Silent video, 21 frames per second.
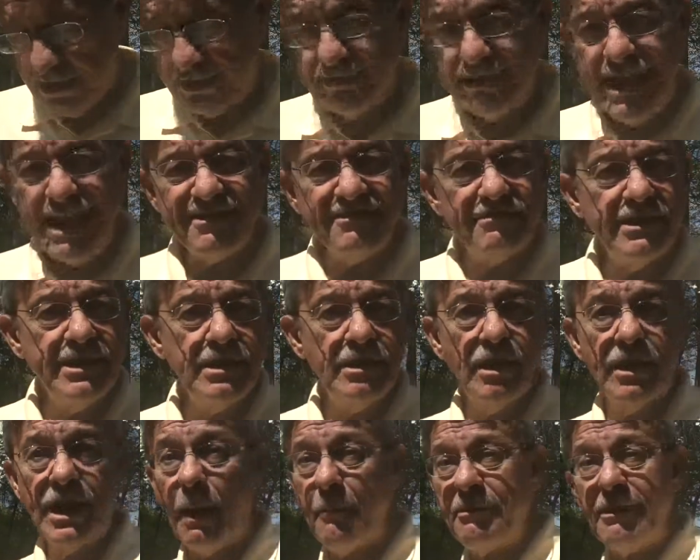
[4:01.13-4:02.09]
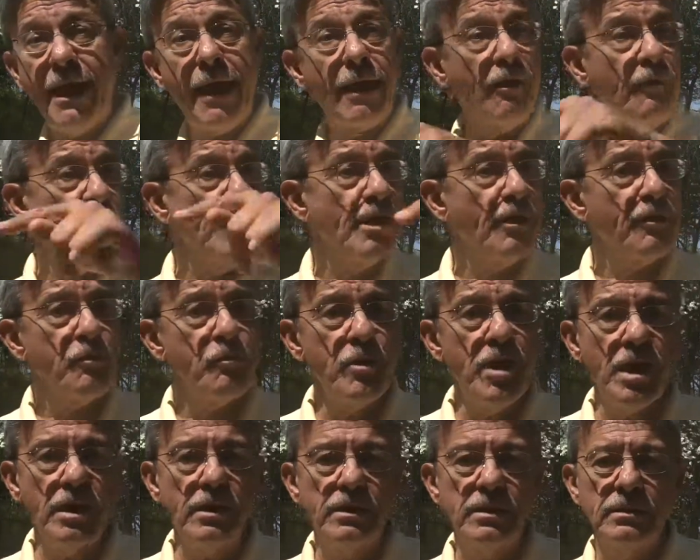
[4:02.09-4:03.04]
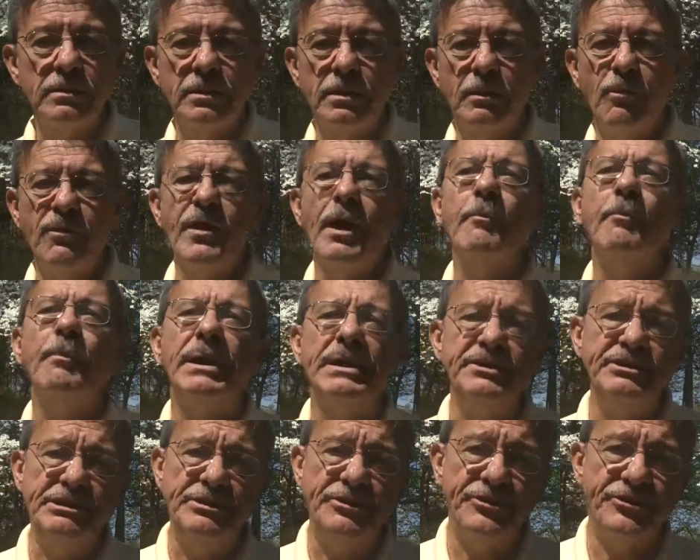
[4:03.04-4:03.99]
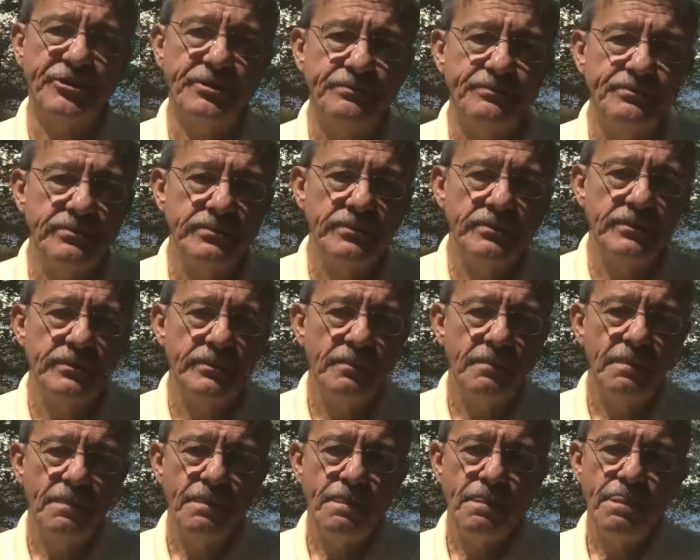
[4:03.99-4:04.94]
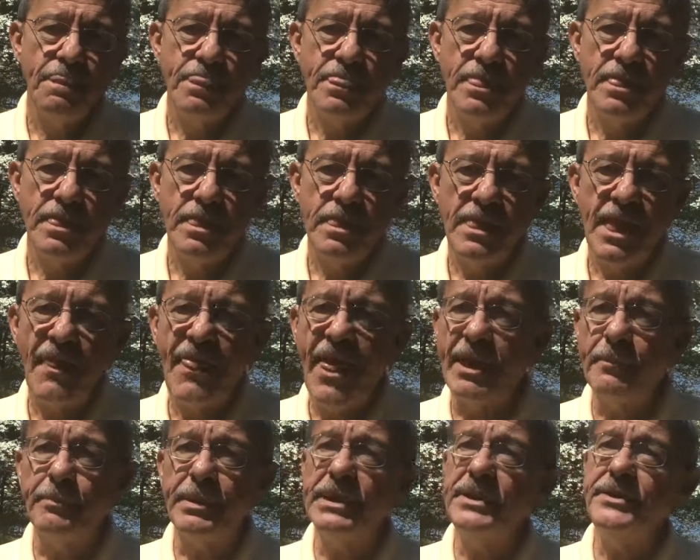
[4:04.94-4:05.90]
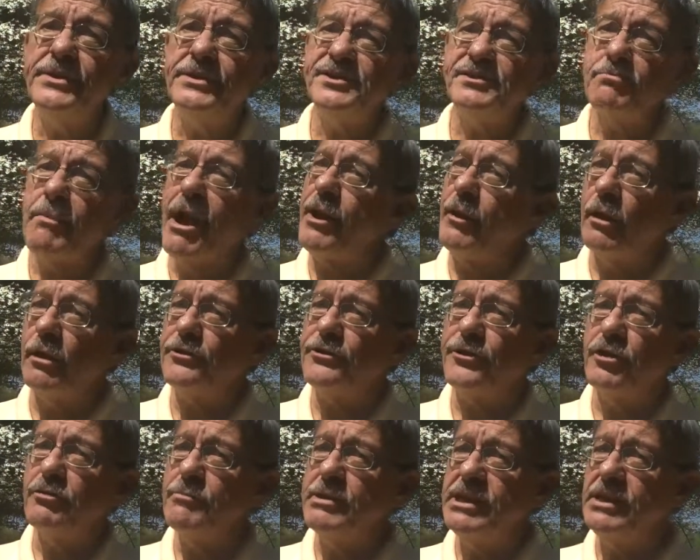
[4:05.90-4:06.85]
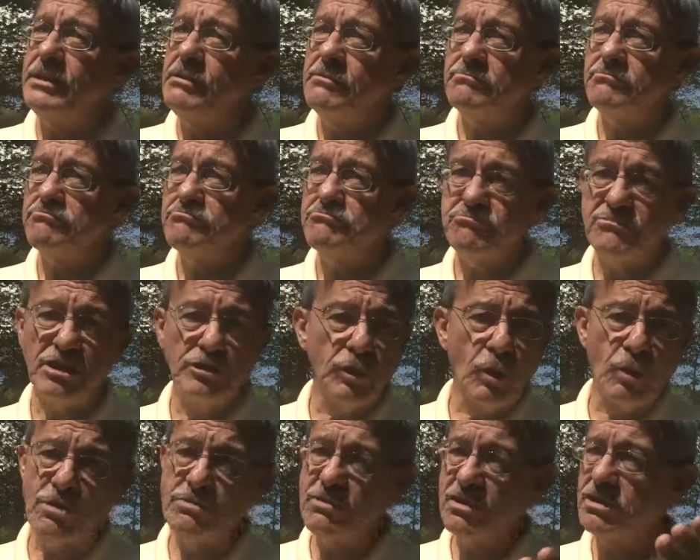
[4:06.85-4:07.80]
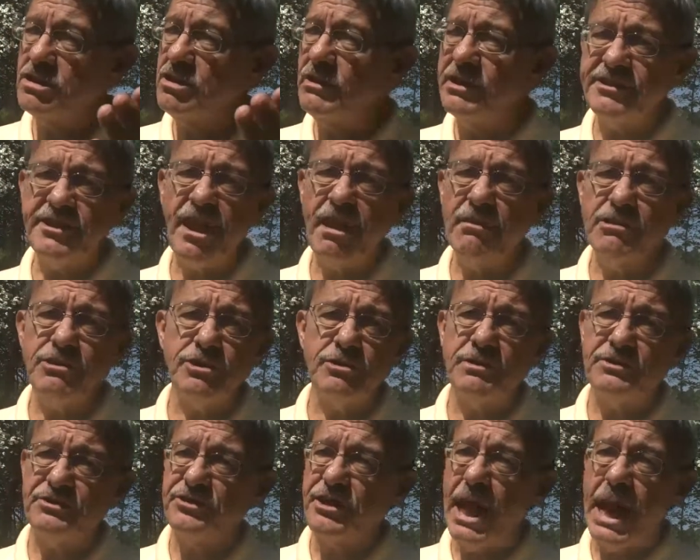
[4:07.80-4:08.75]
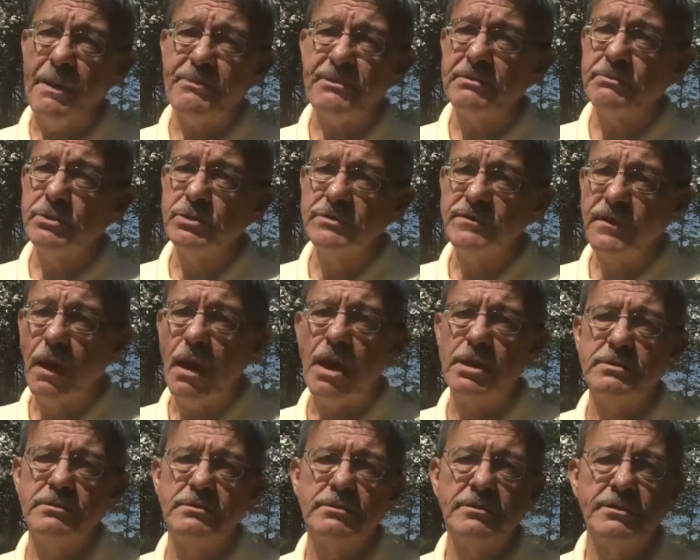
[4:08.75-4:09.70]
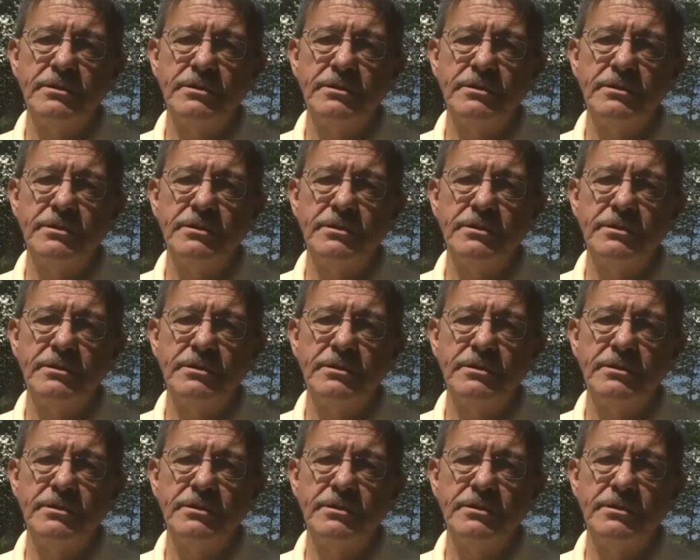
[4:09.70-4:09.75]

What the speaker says: And lastly, coming out on the other end with abundance. Now that abundance might also mean the Lord clearly telling you it's time to move on.